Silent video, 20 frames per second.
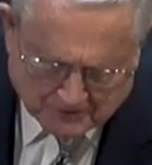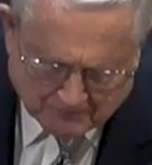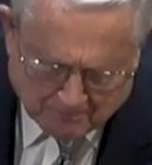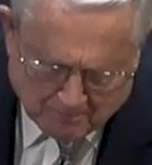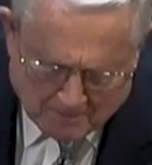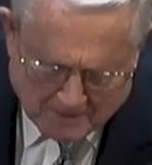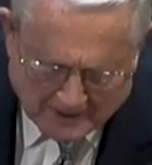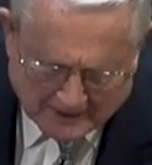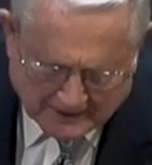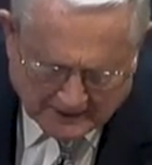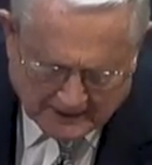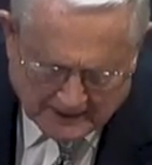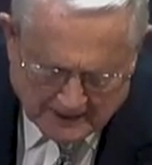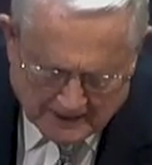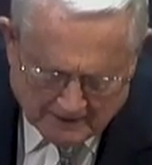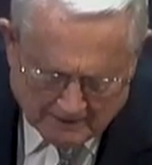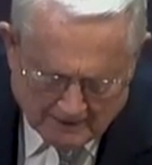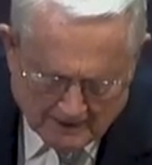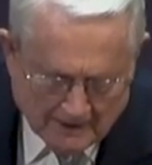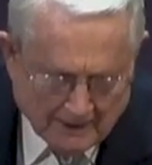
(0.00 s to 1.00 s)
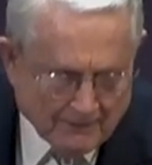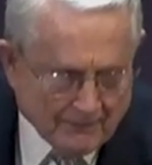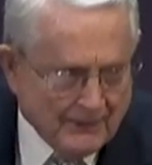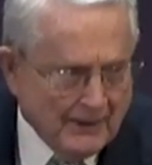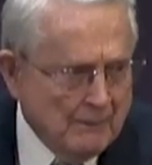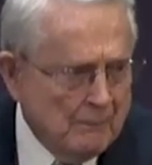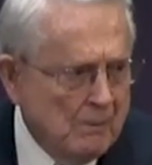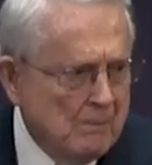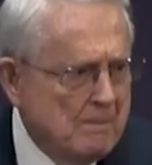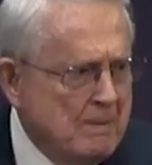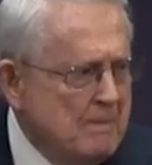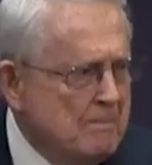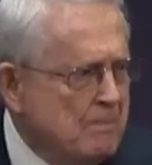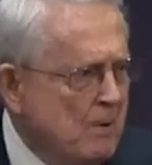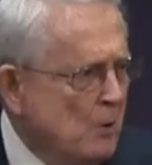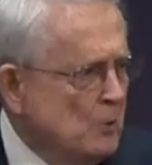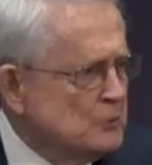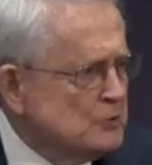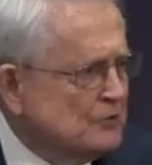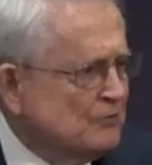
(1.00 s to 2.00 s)
of money. They will be
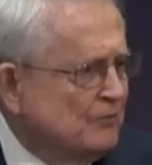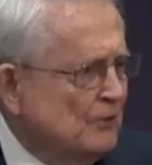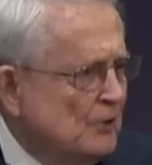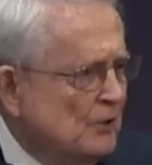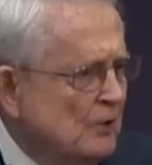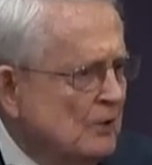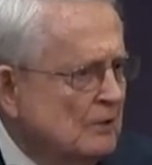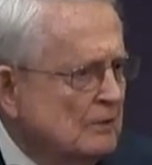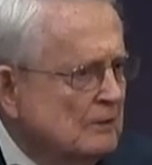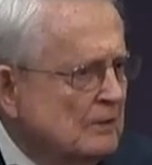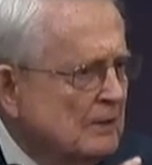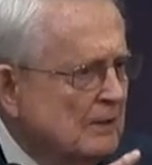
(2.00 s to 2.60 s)
boastful,